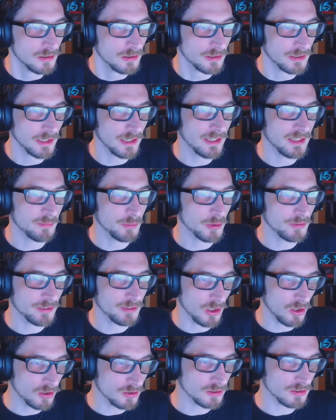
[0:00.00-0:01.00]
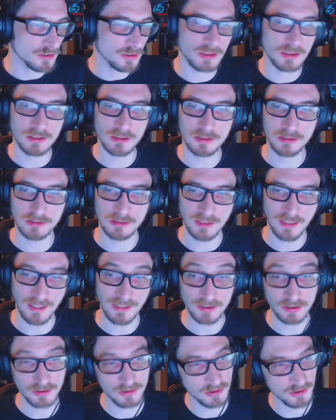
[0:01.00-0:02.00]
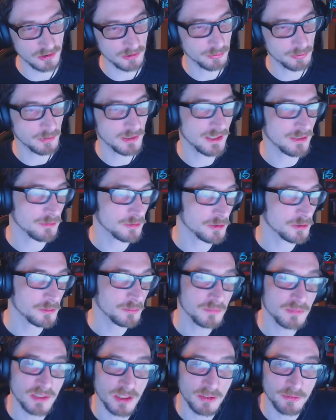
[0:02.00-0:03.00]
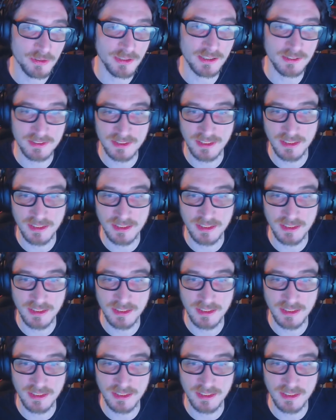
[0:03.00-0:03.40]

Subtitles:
Okay, moving on. Astro's Playroom, don't really say